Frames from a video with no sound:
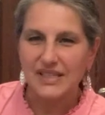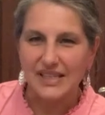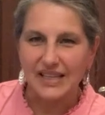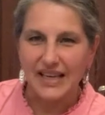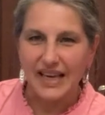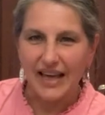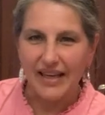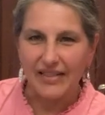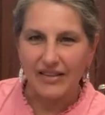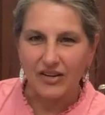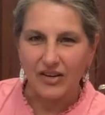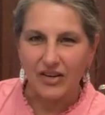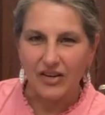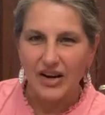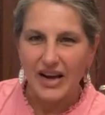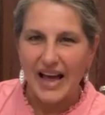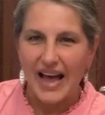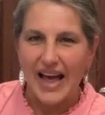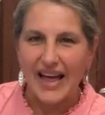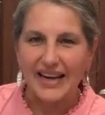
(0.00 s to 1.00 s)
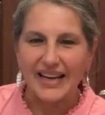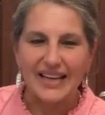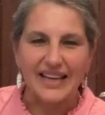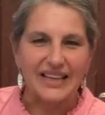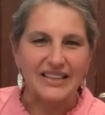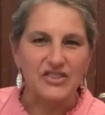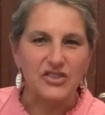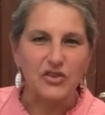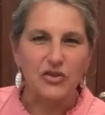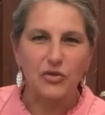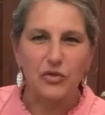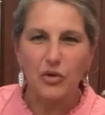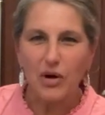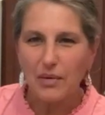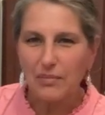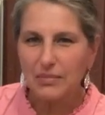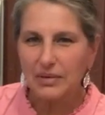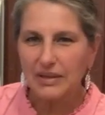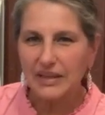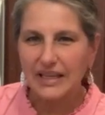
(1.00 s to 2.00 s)
together and it gets
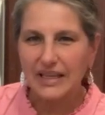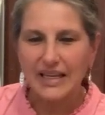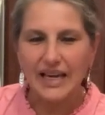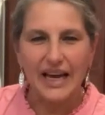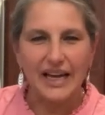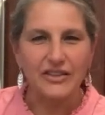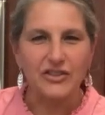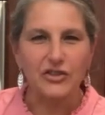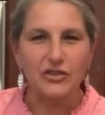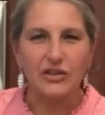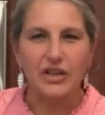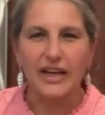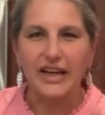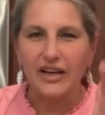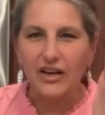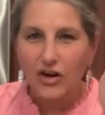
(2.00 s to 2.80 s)
crumbly and you're like,